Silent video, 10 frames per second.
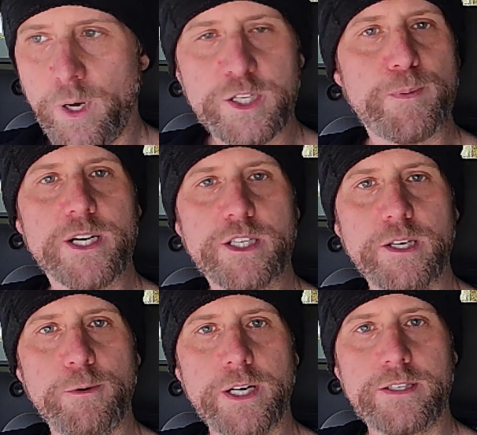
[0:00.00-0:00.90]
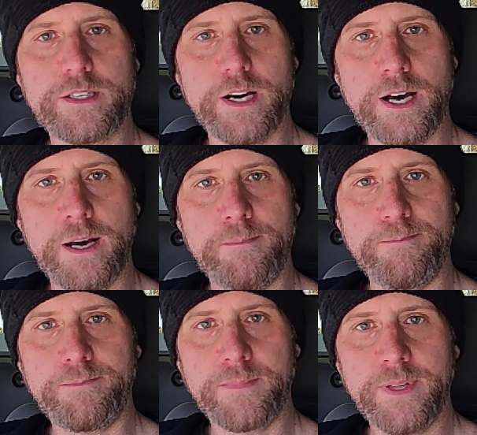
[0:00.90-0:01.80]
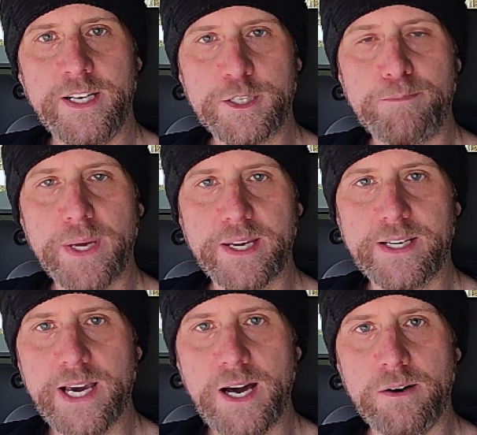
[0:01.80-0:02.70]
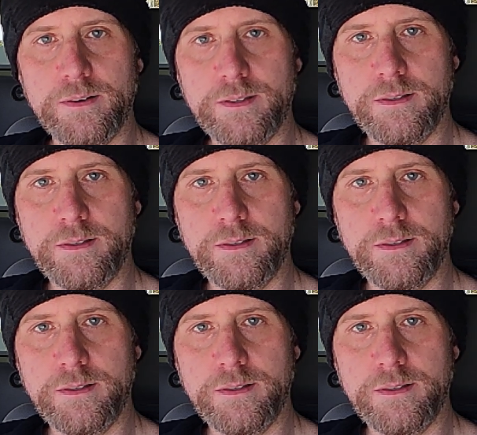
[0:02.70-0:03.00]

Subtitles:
especially when it's it's a big account.